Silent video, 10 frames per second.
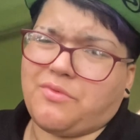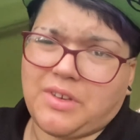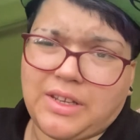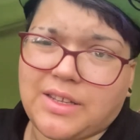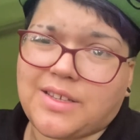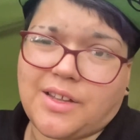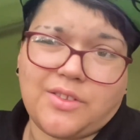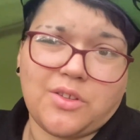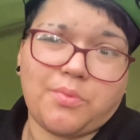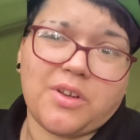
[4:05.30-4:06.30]
really need to
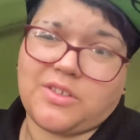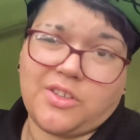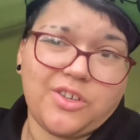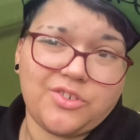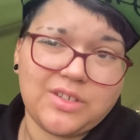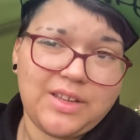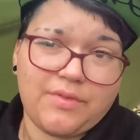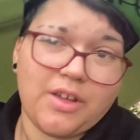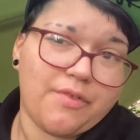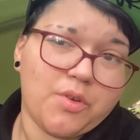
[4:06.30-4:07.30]
undo the Prusik, you can just leave it
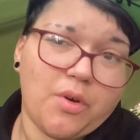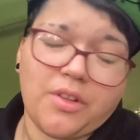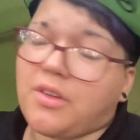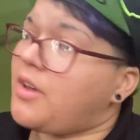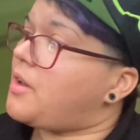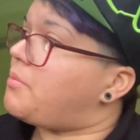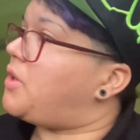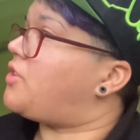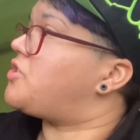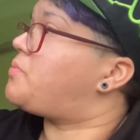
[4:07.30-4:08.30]
there if you want, but
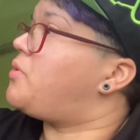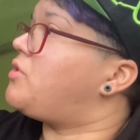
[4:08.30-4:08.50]
you can just pull the